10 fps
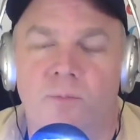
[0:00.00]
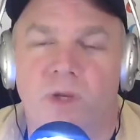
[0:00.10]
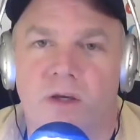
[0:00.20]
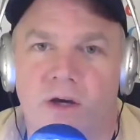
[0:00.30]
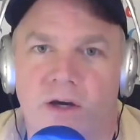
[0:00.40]

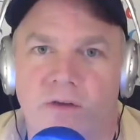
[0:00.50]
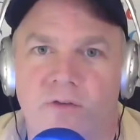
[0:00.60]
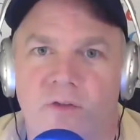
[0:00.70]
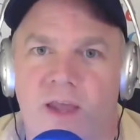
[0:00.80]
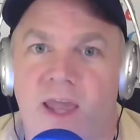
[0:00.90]

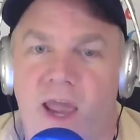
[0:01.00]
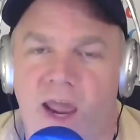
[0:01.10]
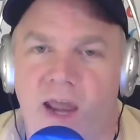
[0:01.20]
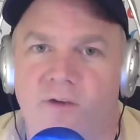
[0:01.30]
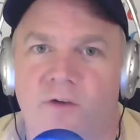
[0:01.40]
Because they
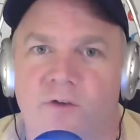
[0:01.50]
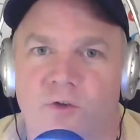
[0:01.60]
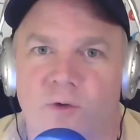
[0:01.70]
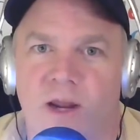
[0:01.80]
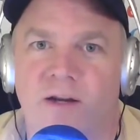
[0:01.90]
can't
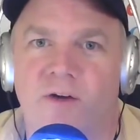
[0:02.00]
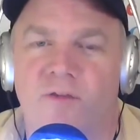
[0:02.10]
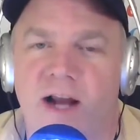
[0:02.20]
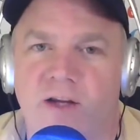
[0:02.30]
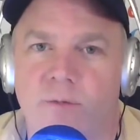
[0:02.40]
train in a
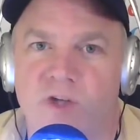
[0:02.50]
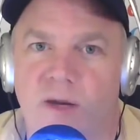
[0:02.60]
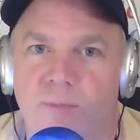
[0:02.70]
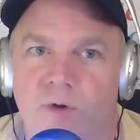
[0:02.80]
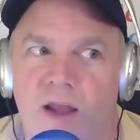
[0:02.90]
vacuum
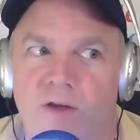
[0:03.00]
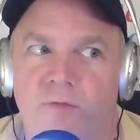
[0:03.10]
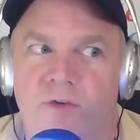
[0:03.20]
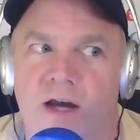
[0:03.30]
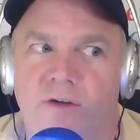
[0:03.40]
chamber, and
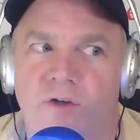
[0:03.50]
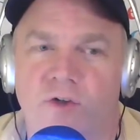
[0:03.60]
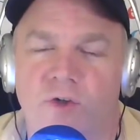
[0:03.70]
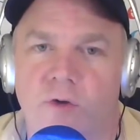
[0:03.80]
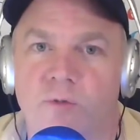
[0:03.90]
you've got to
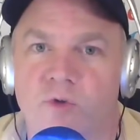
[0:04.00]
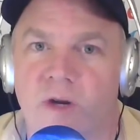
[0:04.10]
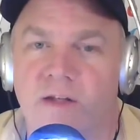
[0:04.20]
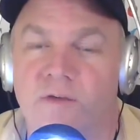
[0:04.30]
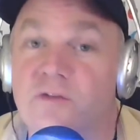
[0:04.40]
show them
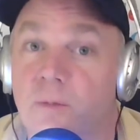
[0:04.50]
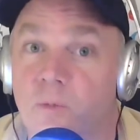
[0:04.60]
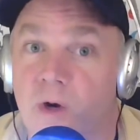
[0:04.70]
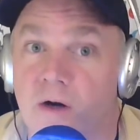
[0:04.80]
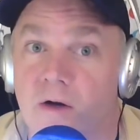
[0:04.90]
training
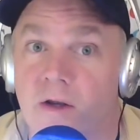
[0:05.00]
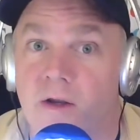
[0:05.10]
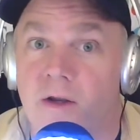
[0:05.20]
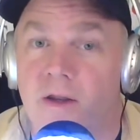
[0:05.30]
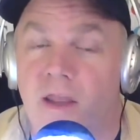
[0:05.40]
somewhere
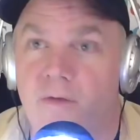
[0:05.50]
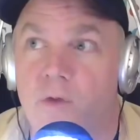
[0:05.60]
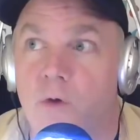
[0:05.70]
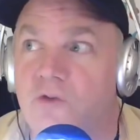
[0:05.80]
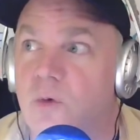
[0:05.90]

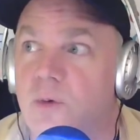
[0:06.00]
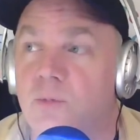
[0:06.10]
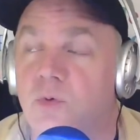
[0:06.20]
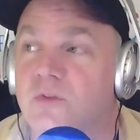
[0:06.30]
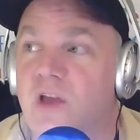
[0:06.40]
even though a swimming
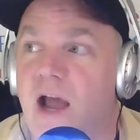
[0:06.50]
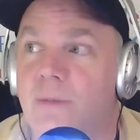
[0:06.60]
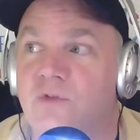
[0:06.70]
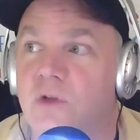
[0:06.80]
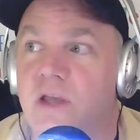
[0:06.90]
pool is
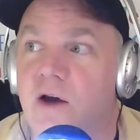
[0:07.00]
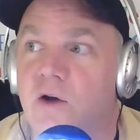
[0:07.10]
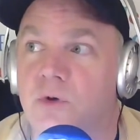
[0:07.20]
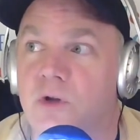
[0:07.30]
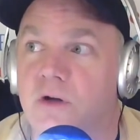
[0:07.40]
absolutely
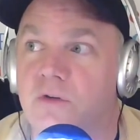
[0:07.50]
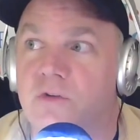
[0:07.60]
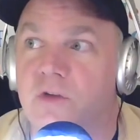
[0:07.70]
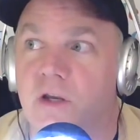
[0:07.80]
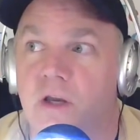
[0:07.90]
counterproductive.
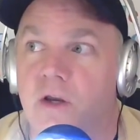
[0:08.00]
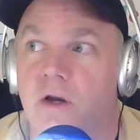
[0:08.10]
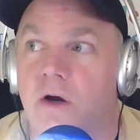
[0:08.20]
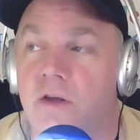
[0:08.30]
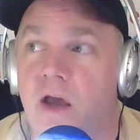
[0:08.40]
It's like,
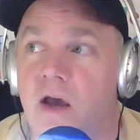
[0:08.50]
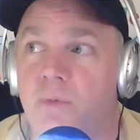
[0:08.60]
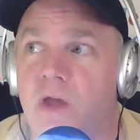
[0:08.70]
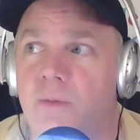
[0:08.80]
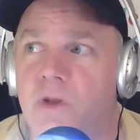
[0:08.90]
uh, yeah,
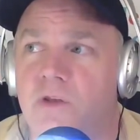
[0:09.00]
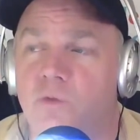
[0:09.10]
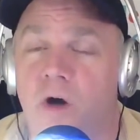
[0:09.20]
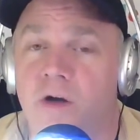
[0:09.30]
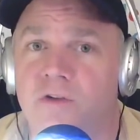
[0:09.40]
but that it's
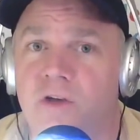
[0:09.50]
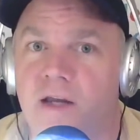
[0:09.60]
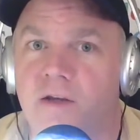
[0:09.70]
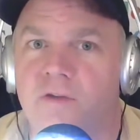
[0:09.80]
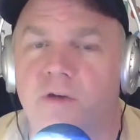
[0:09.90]

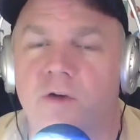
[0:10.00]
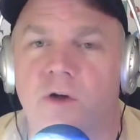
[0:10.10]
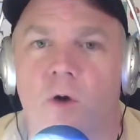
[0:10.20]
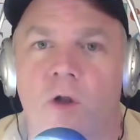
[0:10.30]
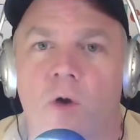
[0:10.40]
watertight. It's like, no,
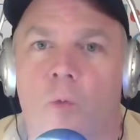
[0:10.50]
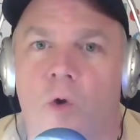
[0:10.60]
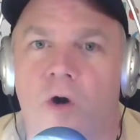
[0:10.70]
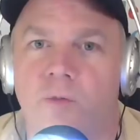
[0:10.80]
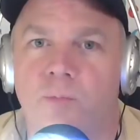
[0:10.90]
no,
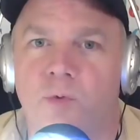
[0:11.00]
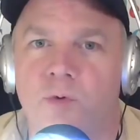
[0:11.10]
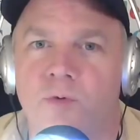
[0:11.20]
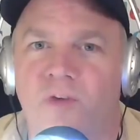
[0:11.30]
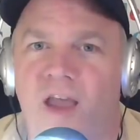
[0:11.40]

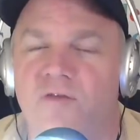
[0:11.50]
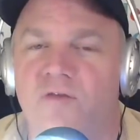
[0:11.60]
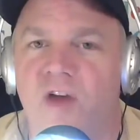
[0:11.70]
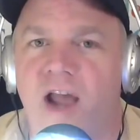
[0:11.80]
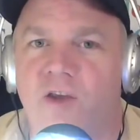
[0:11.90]
waterproof and
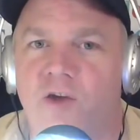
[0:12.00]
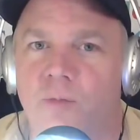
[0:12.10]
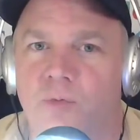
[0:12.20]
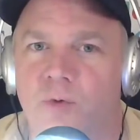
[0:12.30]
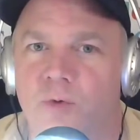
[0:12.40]

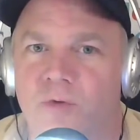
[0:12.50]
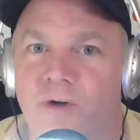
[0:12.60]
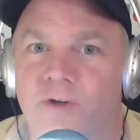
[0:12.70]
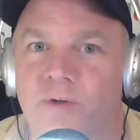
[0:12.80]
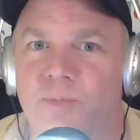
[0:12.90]
vacuum proof
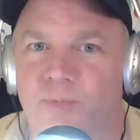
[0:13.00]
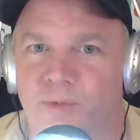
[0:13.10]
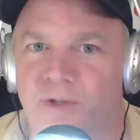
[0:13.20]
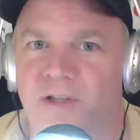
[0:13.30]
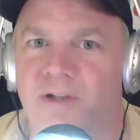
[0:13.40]
are
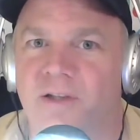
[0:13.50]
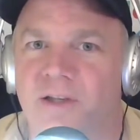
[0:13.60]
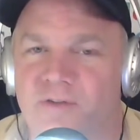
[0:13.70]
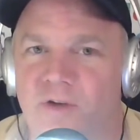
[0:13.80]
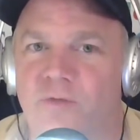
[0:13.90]

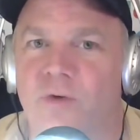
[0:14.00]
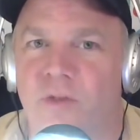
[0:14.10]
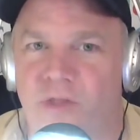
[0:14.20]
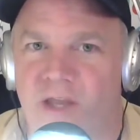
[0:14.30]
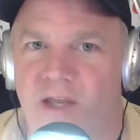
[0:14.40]
completely
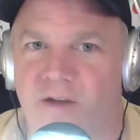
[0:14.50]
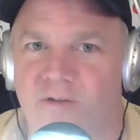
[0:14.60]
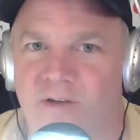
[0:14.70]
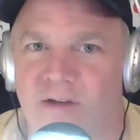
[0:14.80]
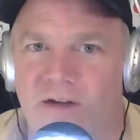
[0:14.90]
different things,